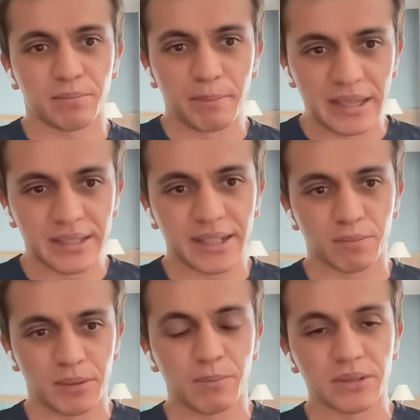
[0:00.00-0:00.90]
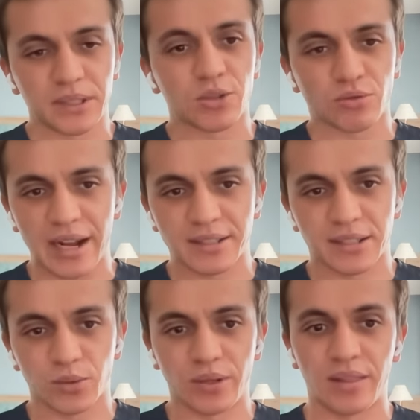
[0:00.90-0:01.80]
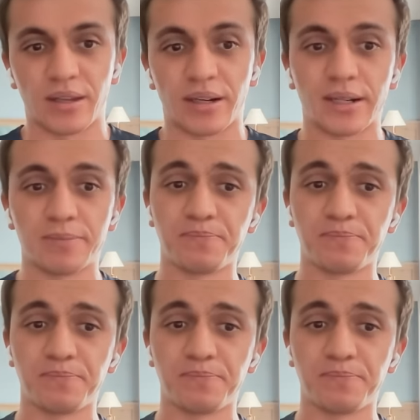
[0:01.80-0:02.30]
million people interacted with, uh,